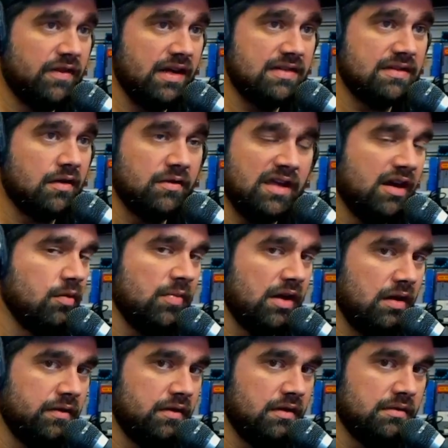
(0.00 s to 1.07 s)
the fights. I don't care
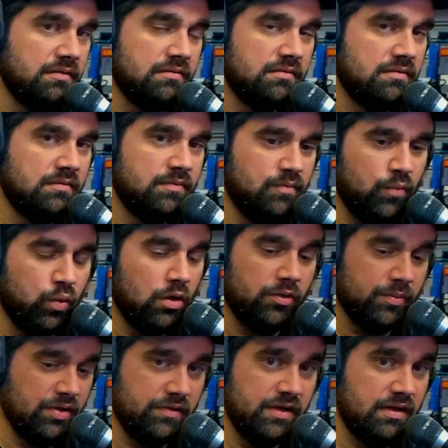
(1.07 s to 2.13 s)
about all the
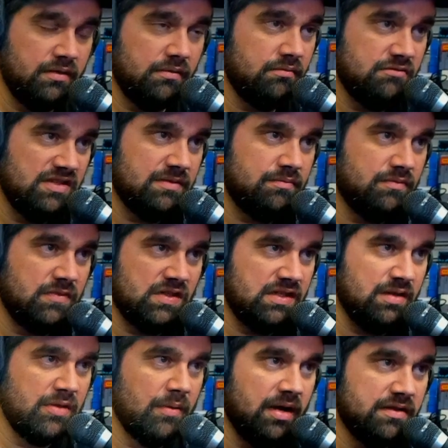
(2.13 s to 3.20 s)
world building. Just
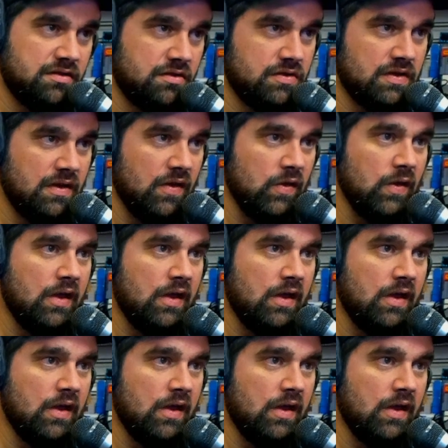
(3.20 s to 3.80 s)
just give me the monsters.